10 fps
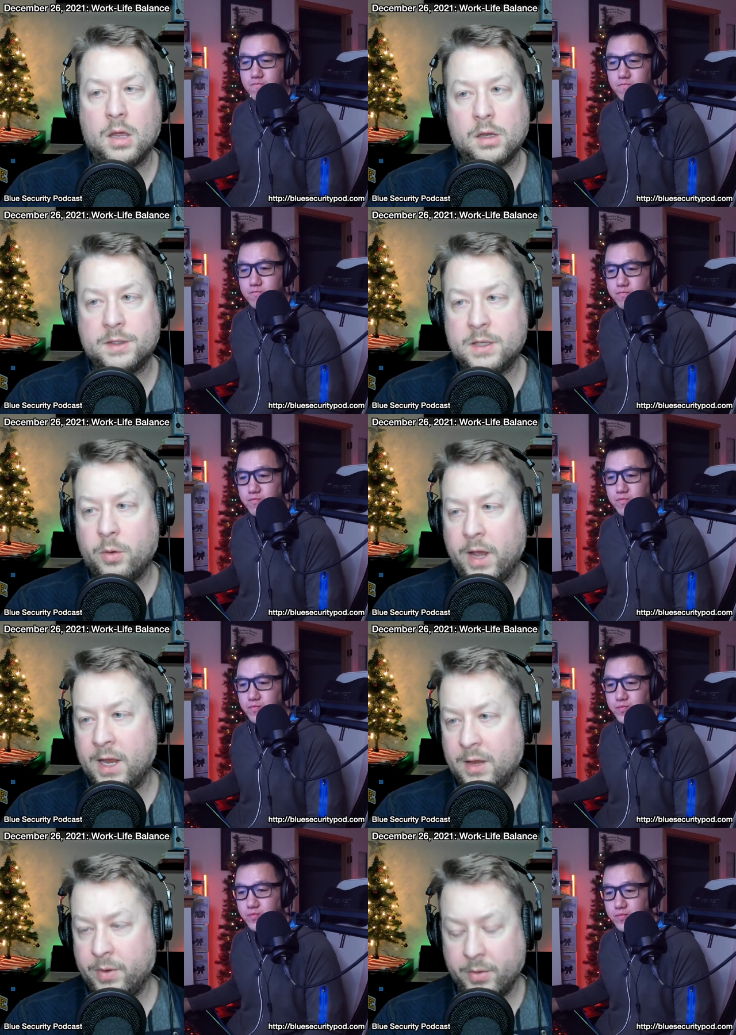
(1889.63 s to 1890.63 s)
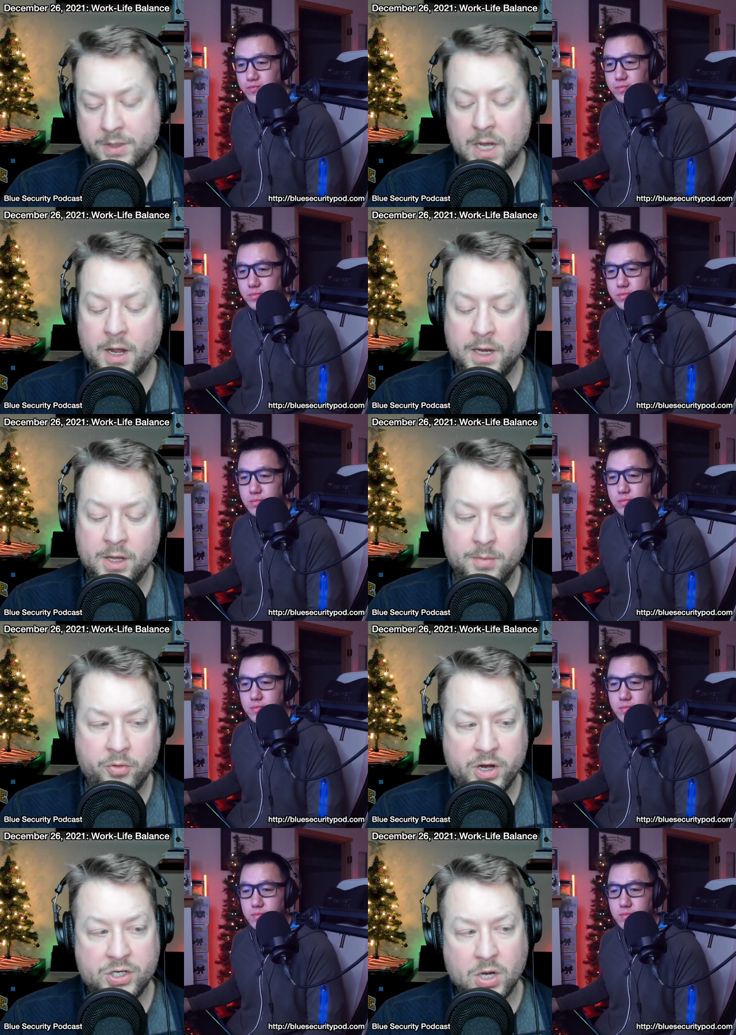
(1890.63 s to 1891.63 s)
Speaker 1: So, Andy, we were talking in the
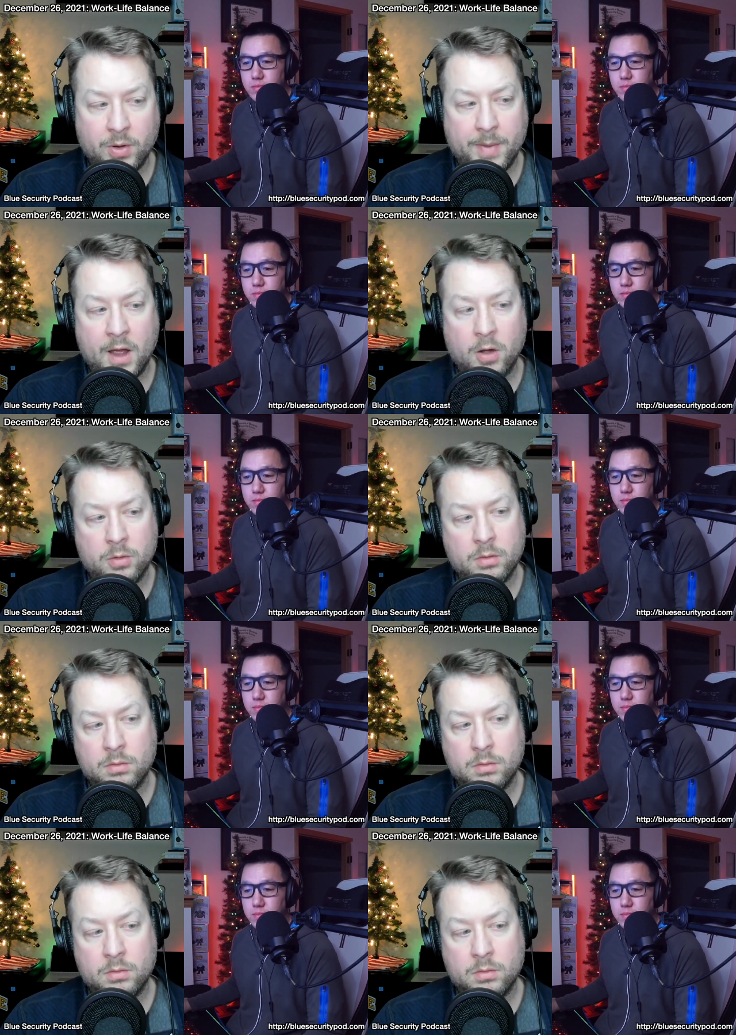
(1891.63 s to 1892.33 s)
pre show about